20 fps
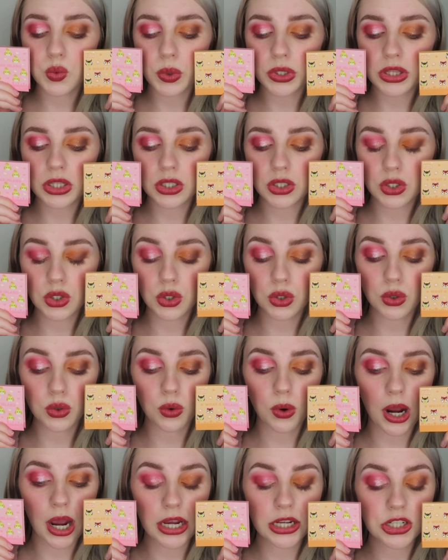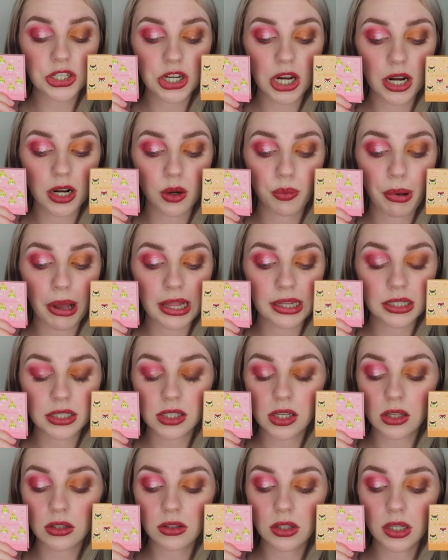what the 2 eyeshadow palettes
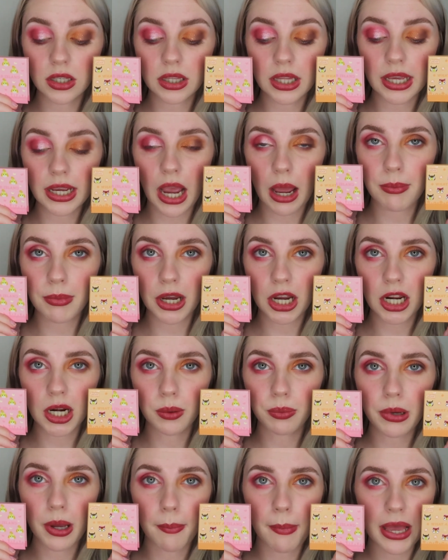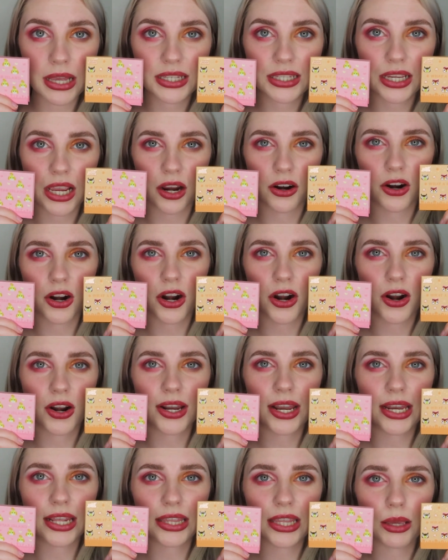look like. I'm not going to put mascara or
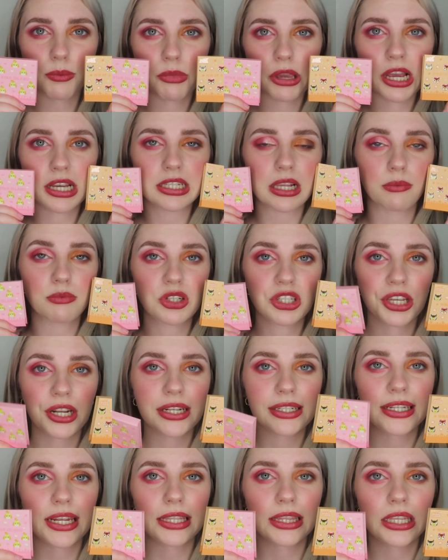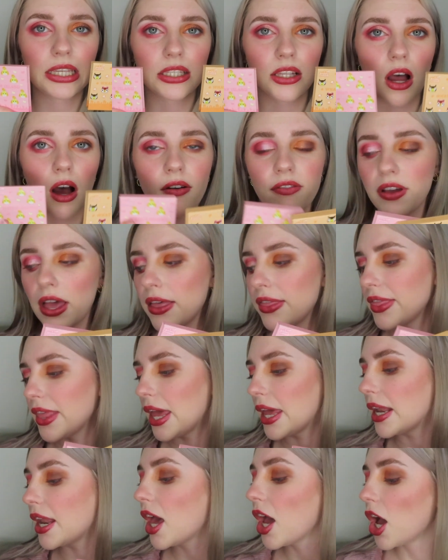anything because I'm just going to take these off and
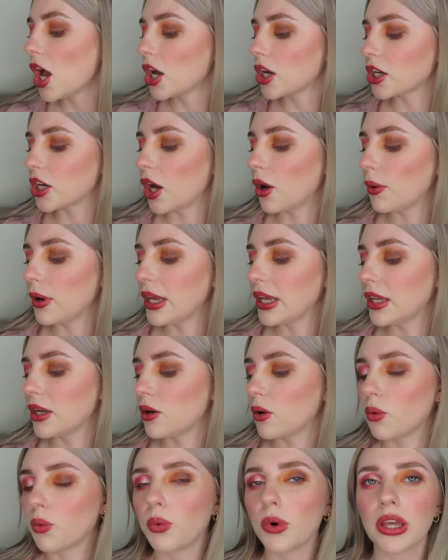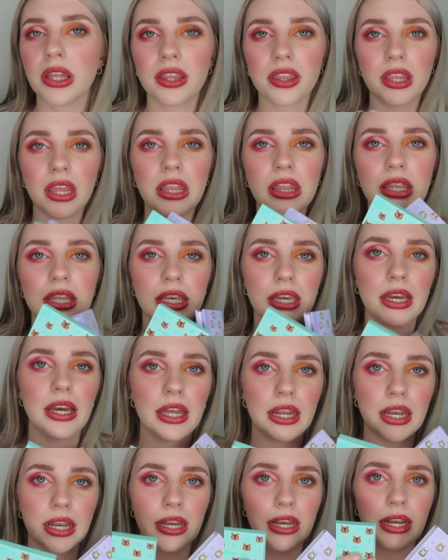then go in with the
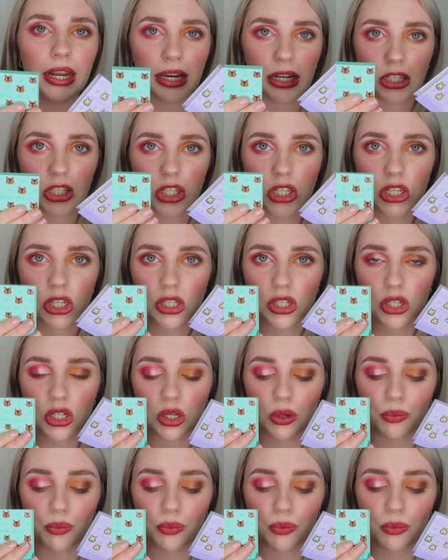next 2